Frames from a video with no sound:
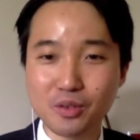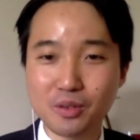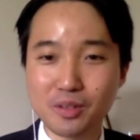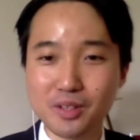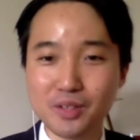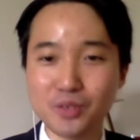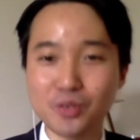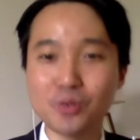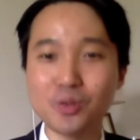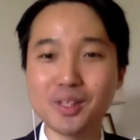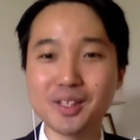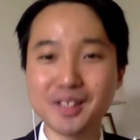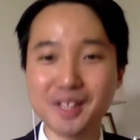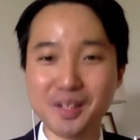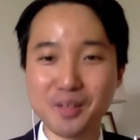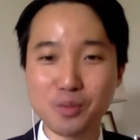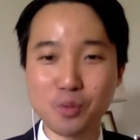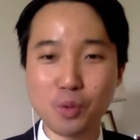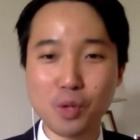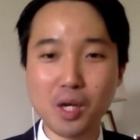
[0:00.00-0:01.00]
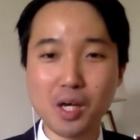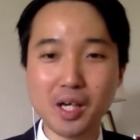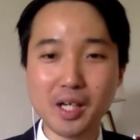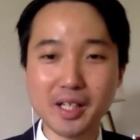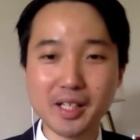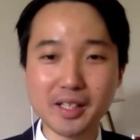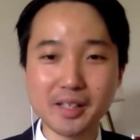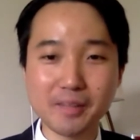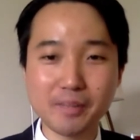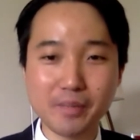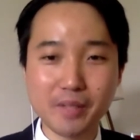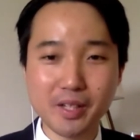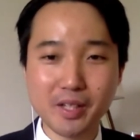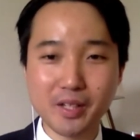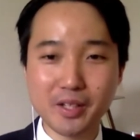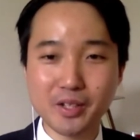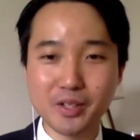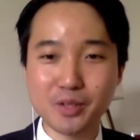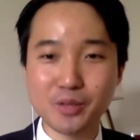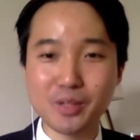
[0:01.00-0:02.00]
There's always a why
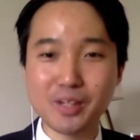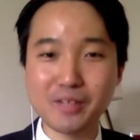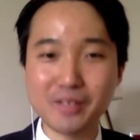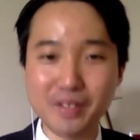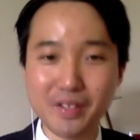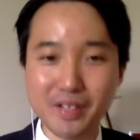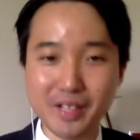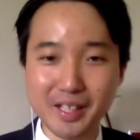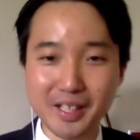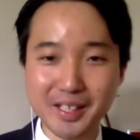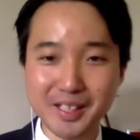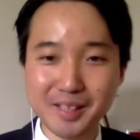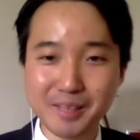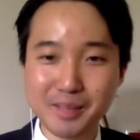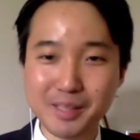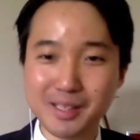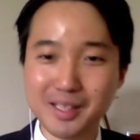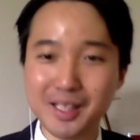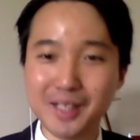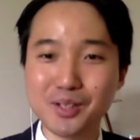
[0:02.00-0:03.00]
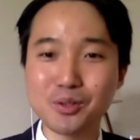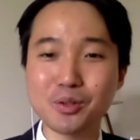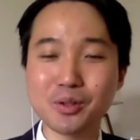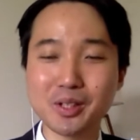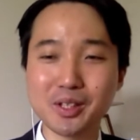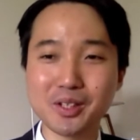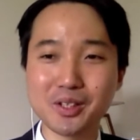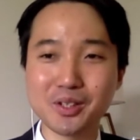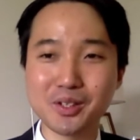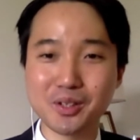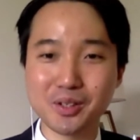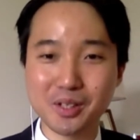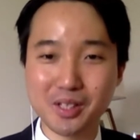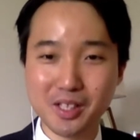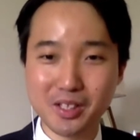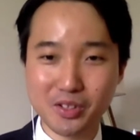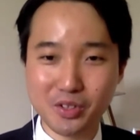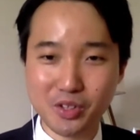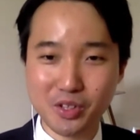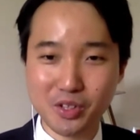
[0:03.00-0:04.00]
to everything. It's a bit like talking to
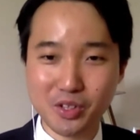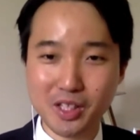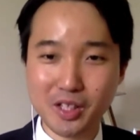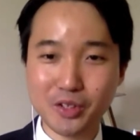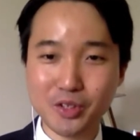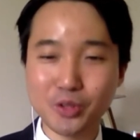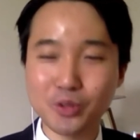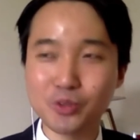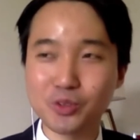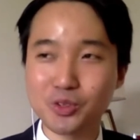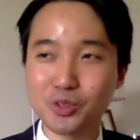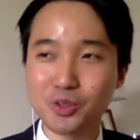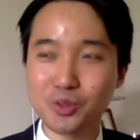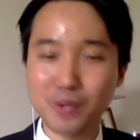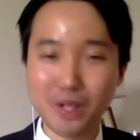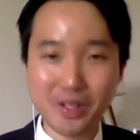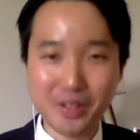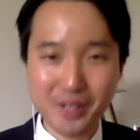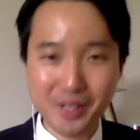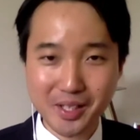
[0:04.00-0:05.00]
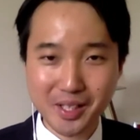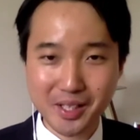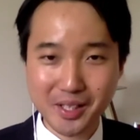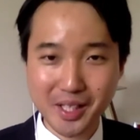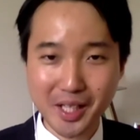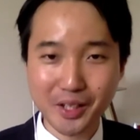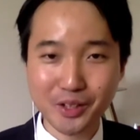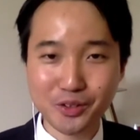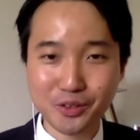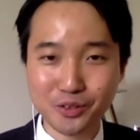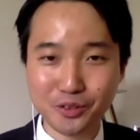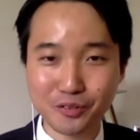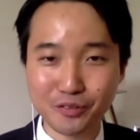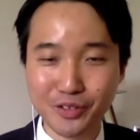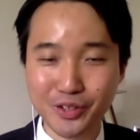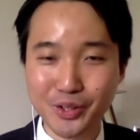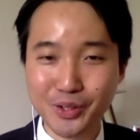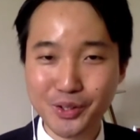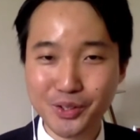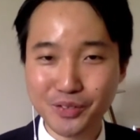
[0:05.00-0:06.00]
young children, who I think are natural
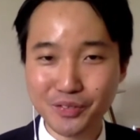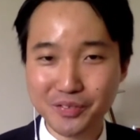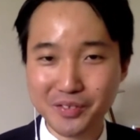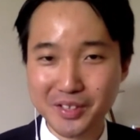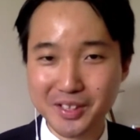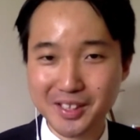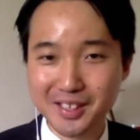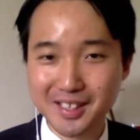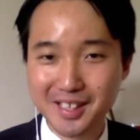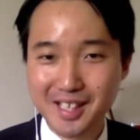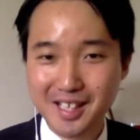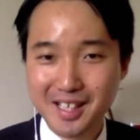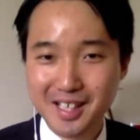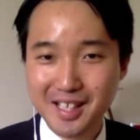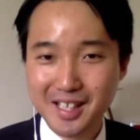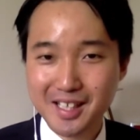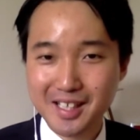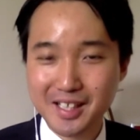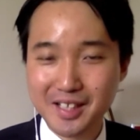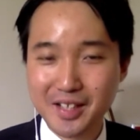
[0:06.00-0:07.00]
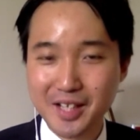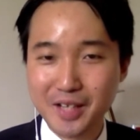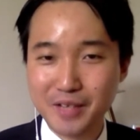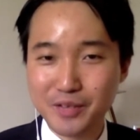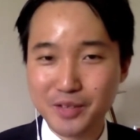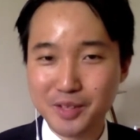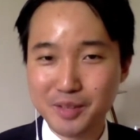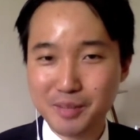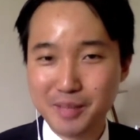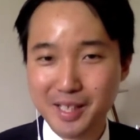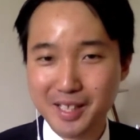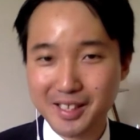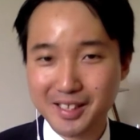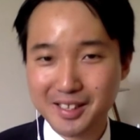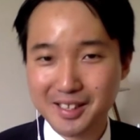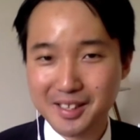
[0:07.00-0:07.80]
philosophers in that respect.